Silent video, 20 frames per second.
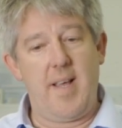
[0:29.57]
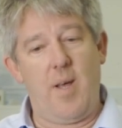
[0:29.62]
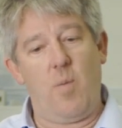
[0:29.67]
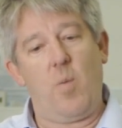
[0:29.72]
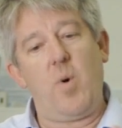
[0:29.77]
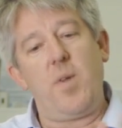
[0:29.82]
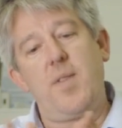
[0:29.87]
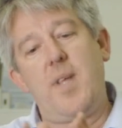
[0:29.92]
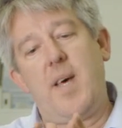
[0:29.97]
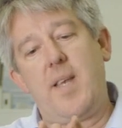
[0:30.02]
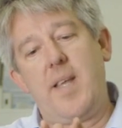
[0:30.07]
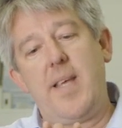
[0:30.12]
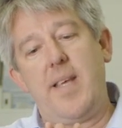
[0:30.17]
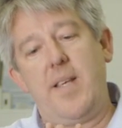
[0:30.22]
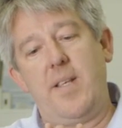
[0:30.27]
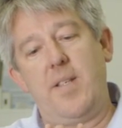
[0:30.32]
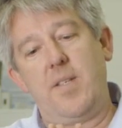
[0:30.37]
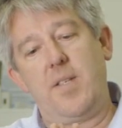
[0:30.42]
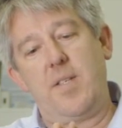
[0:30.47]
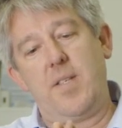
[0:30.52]
And what that
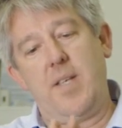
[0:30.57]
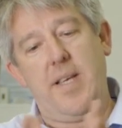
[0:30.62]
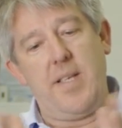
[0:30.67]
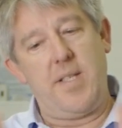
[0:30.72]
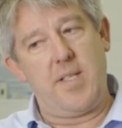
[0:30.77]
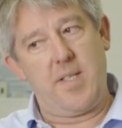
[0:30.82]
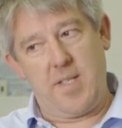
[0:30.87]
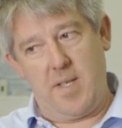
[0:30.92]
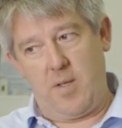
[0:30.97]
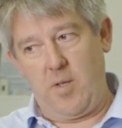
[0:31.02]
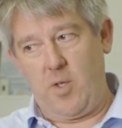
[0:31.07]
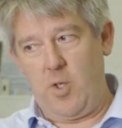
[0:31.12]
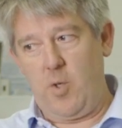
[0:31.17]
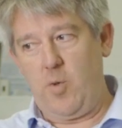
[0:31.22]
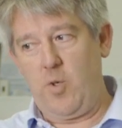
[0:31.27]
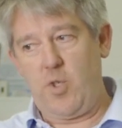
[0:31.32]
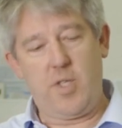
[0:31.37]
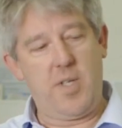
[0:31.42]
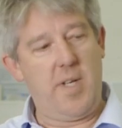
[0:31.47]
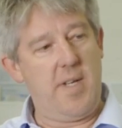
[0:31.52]
is, is
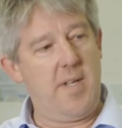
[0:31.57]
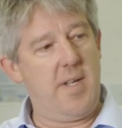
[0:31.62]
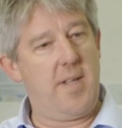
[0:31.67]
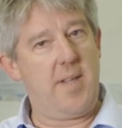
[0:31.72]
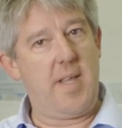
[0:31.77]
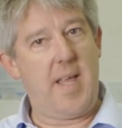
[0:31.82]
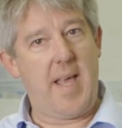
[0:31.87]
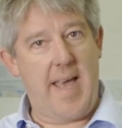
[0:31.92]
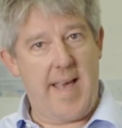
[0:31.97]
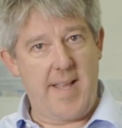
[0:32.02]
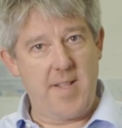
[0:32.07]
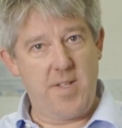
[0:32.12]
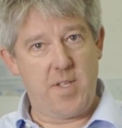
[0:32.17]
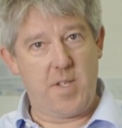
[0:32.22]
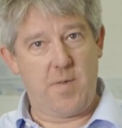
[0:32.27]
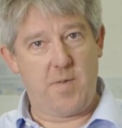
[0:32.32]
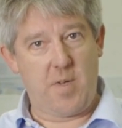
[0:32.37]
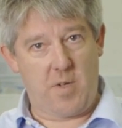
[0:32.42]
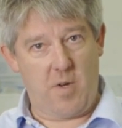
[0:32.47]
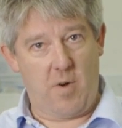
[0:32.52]
usually near the
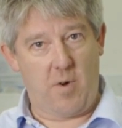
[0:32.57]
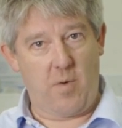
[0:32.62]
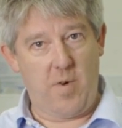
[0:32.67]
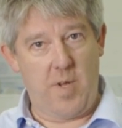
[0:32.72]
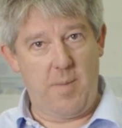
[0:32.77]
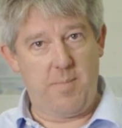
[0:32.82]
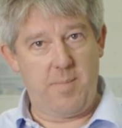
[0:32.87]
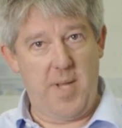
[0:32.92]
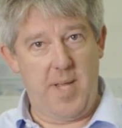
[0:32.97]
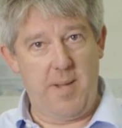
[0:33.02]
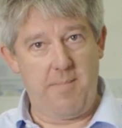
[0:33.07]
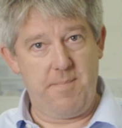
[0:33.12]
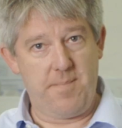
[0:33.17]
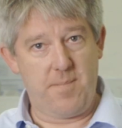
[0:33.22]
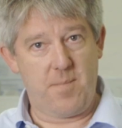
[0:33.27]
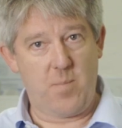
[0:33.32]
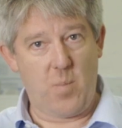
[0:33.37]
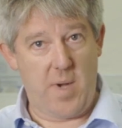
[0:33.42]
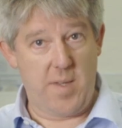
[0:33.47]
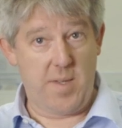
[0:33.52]
ends of a concrete beam,
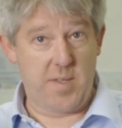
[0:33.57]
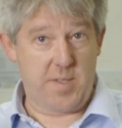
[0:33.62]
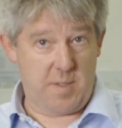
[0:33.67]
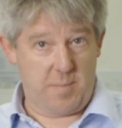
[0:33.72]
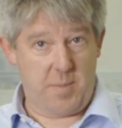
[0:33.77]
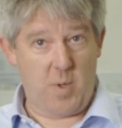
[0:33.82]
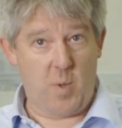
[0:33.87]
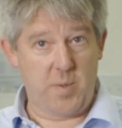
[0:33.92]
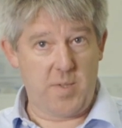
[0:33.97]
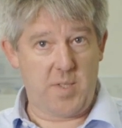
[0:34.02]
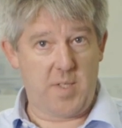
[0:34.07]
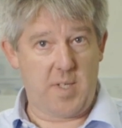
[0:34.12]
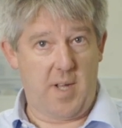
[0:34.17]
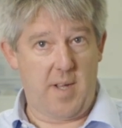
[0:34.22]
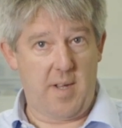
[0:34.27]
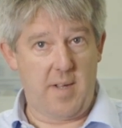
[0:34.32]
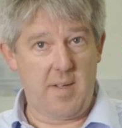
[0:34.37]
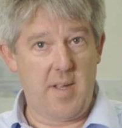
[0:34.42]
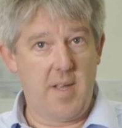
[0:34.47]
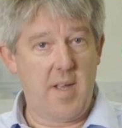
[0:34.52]
where the supports
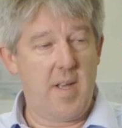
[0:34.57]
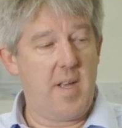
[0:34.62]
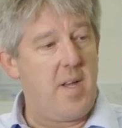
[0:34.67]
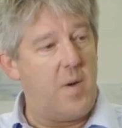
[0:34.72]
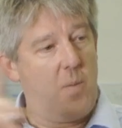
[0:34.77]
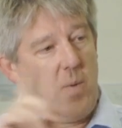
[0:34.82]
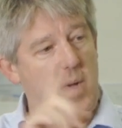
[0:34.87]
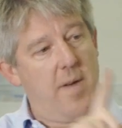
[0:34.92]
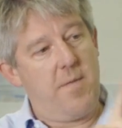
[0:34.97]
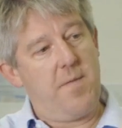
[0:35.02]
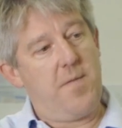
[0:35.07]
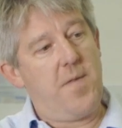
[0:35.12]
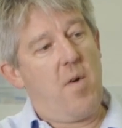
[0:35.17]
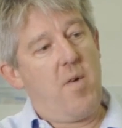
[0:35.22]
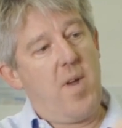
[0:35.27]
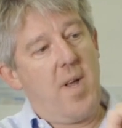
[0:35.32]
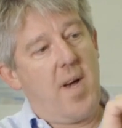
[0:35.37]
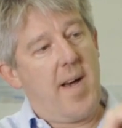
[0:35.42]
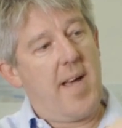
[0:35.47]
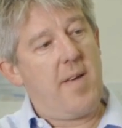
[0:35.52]
are, we have
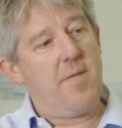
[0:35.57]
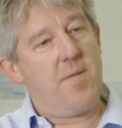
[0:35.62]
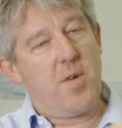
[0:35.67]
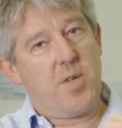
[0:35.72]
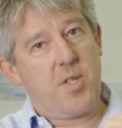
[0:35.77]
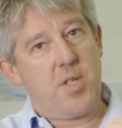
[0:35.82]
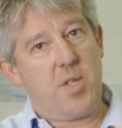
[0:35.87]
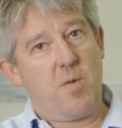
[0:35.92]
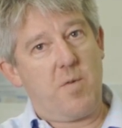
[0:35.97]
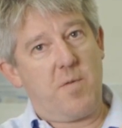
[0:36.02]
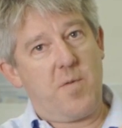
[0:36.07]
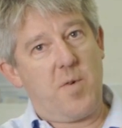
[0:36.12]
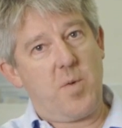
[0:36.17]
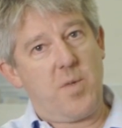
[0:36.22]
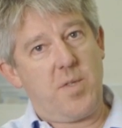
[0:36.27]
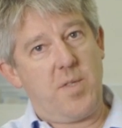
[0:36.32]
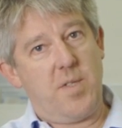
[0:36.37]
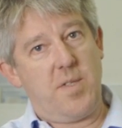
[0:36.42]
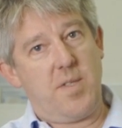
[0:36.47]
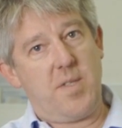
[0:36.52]
very high vertical
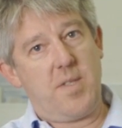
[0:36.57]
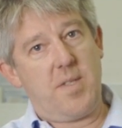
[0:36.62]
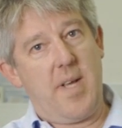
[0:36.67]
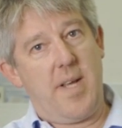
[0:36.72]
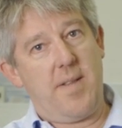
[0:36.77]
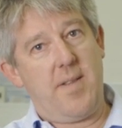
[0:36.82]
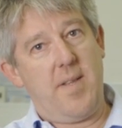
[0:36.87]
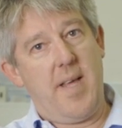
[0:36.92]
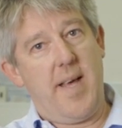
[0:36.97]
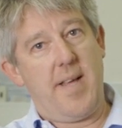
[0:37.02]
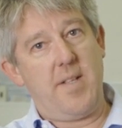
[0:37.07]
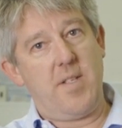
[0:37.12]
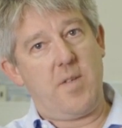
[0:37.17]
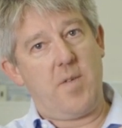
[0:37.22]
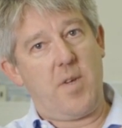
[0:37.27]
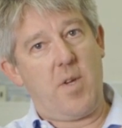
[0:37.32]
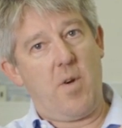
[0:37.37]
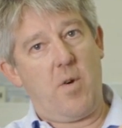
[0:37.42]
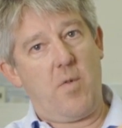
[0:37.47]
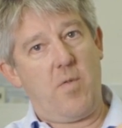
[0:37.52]
forces at the ends
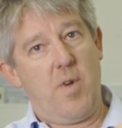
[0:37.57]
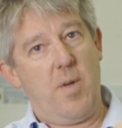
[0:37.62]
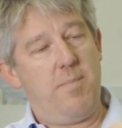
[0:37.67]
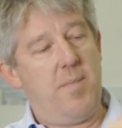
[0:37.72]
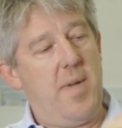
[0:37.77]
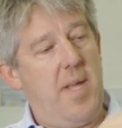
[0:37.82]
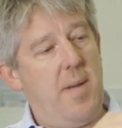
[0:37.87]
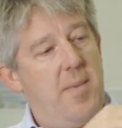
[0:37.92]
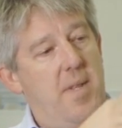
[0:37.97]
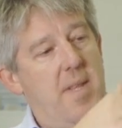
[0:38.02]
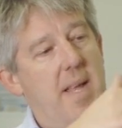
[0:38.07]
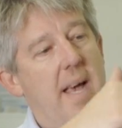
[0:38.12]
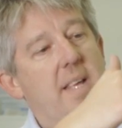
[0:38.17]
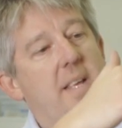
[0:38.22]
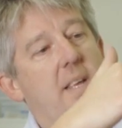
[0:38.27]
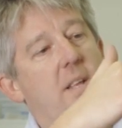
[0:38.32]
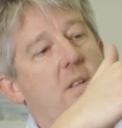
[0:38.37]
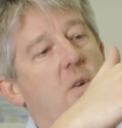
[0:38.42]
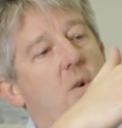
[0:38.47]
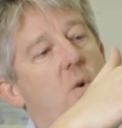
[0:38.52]
of a concrete beam, and
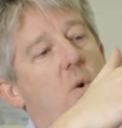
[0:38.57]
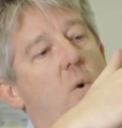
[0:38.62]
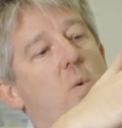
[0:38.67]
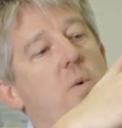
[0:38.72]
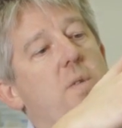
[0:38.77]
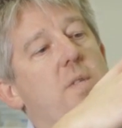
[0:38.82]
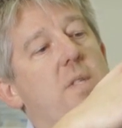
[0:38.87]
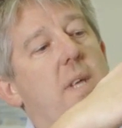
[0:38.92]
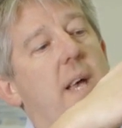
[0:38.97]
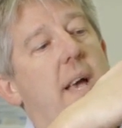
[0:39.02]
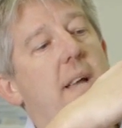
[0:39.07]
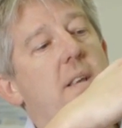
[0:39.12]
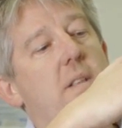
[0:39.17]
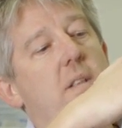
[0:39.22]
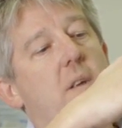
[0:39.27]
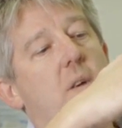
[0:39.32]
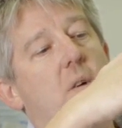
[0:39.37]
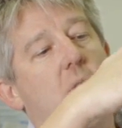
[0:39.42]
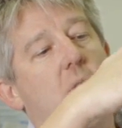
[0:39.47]
that can cause the end of the